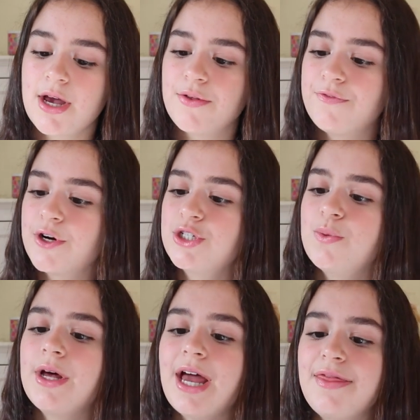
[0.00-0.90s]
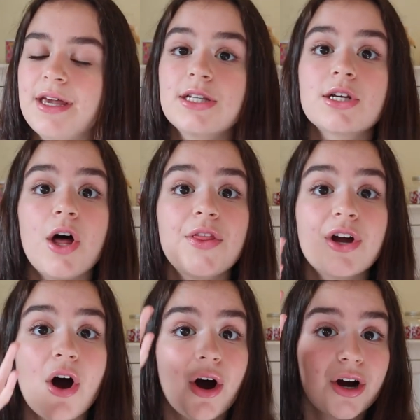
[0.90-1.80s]
So the first one, I think it's called
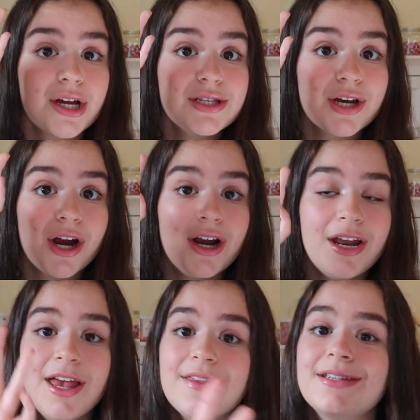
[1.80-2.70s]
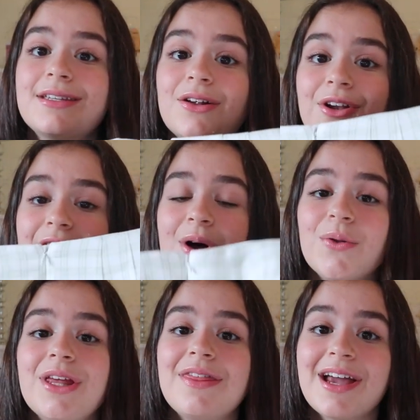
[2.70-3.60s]
the Cara skirt. This is literally the
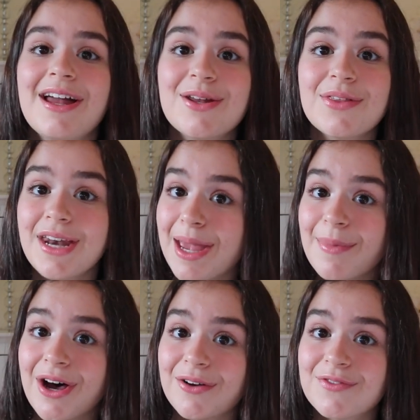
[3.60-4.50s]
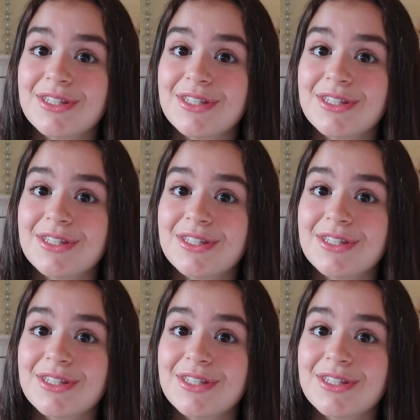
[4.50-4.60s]
only thing I know the name of.